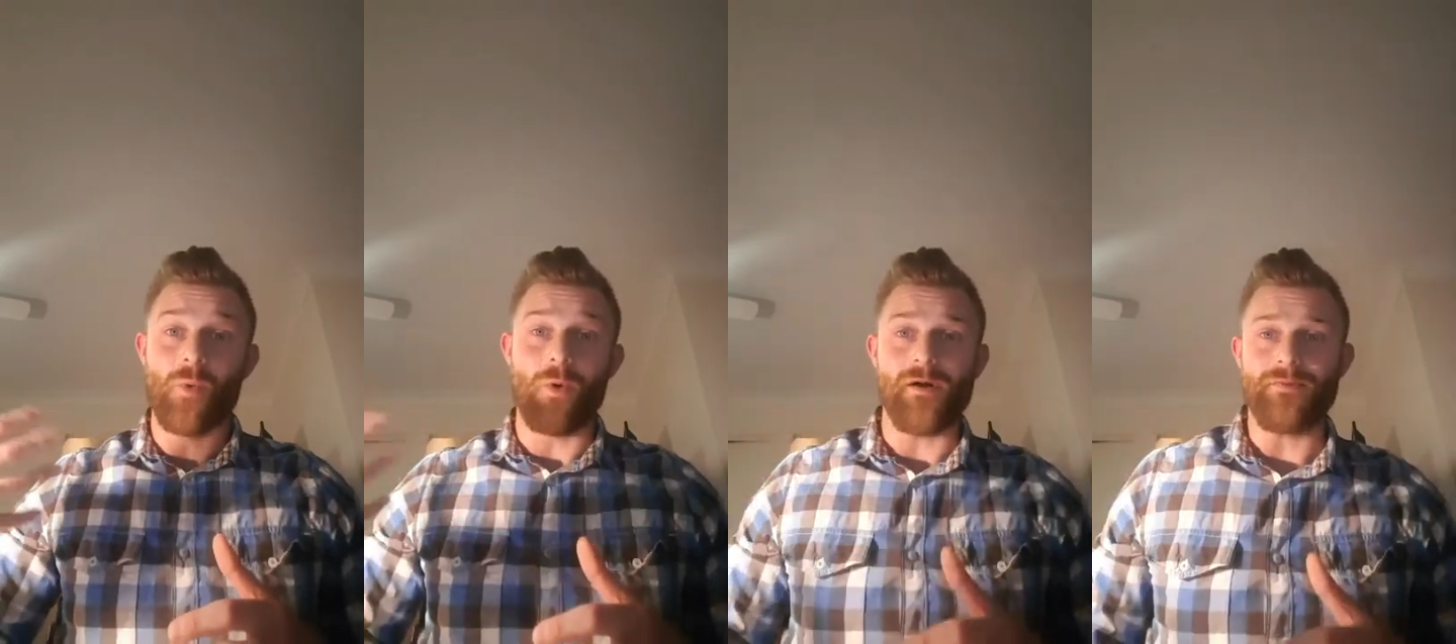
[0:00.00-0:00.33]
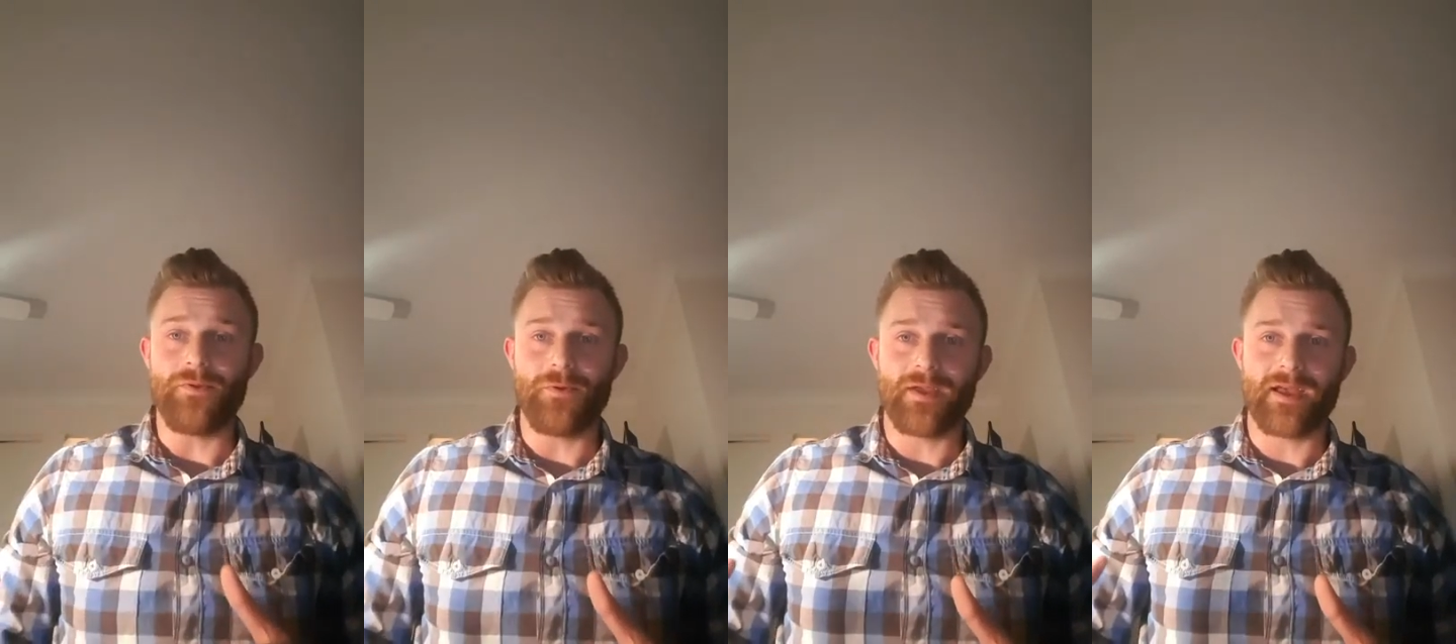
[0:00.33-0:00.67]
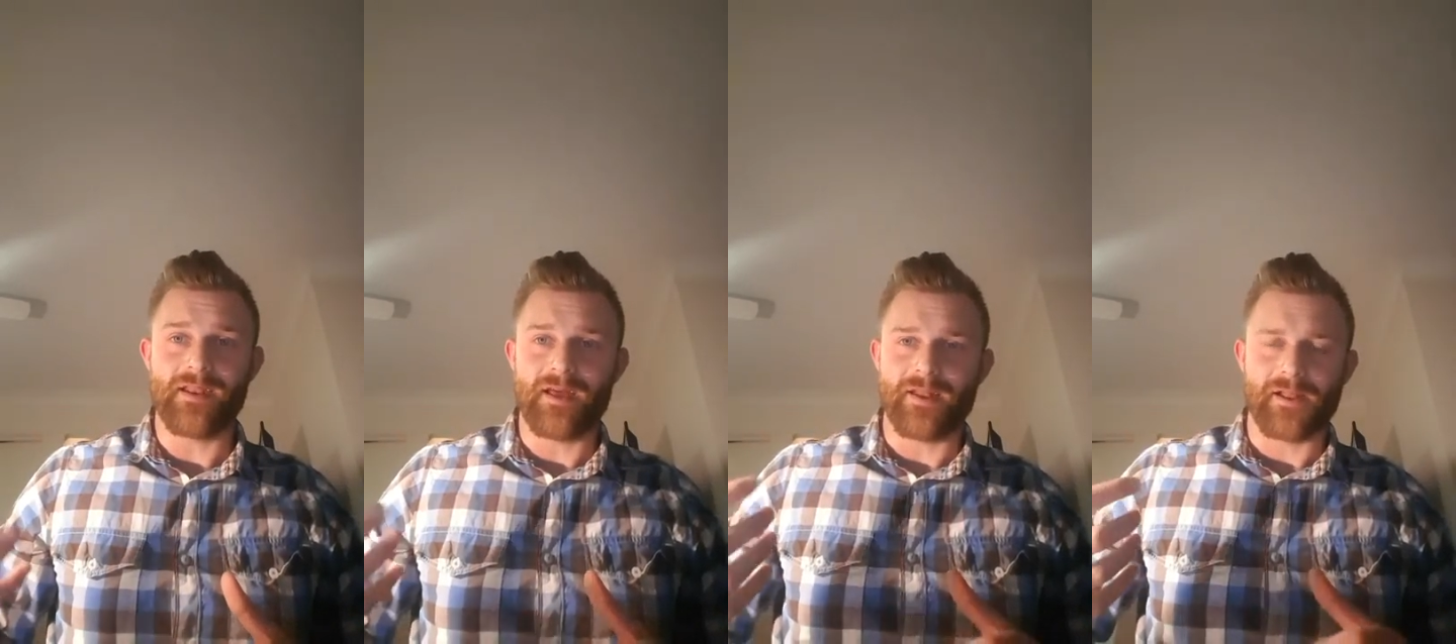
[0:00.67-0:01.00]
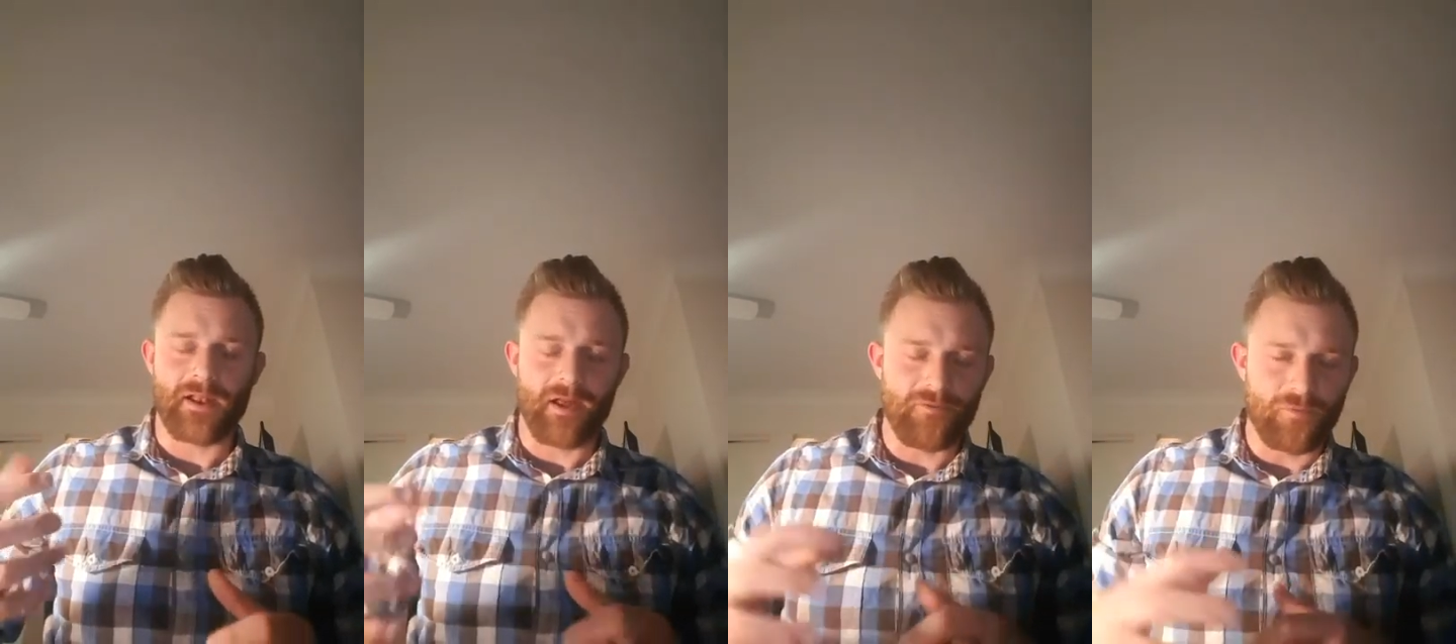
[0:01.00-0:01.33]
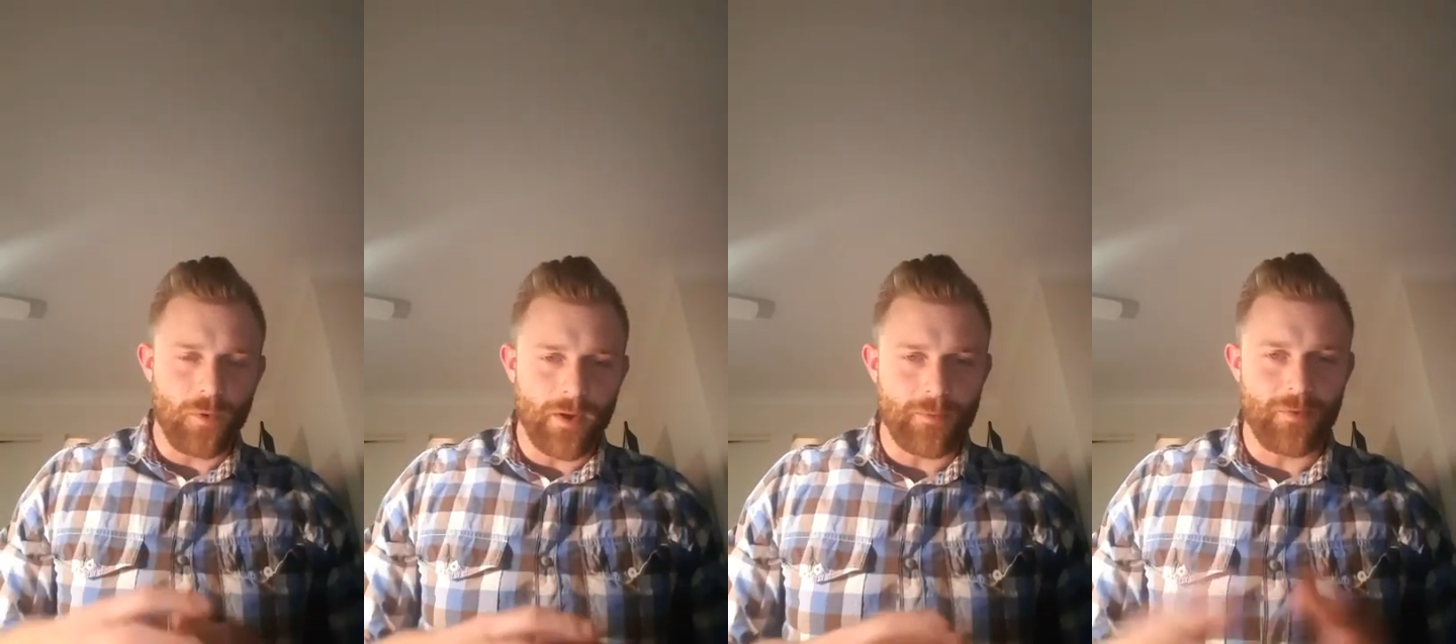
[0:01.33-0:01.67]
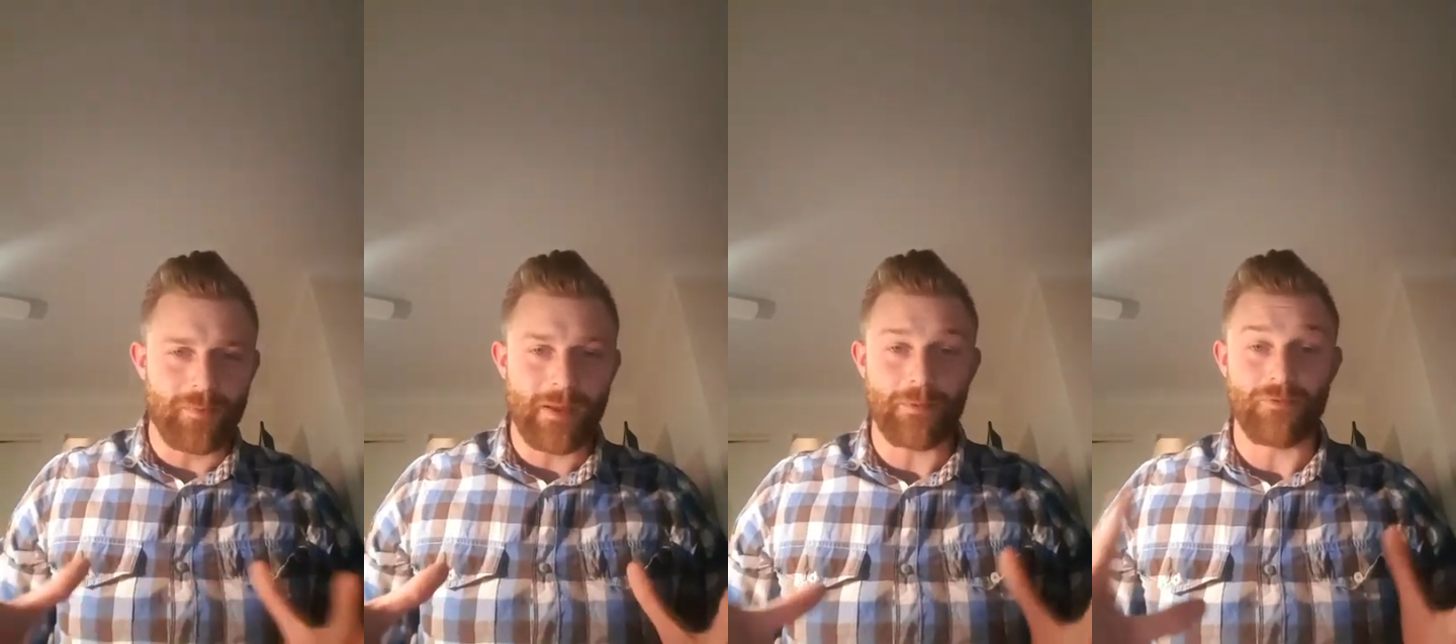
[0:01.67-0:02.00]
while doing it. And I love working
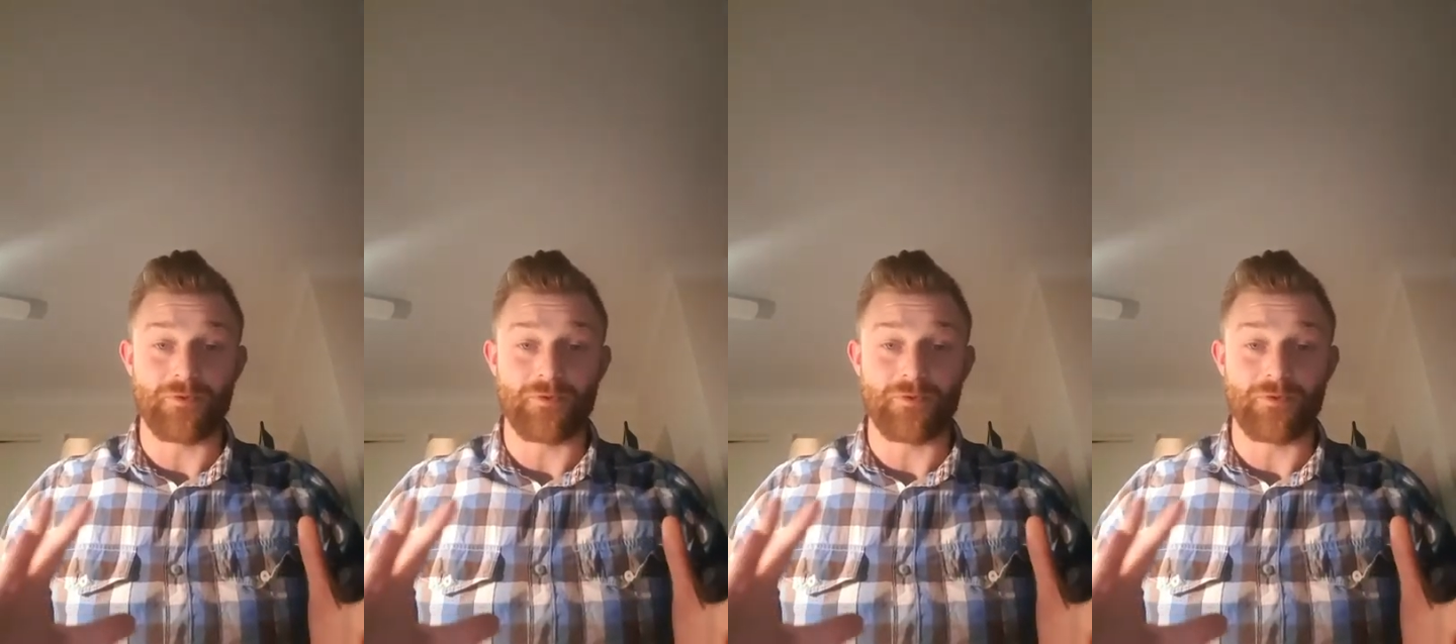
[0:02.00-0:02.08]
with people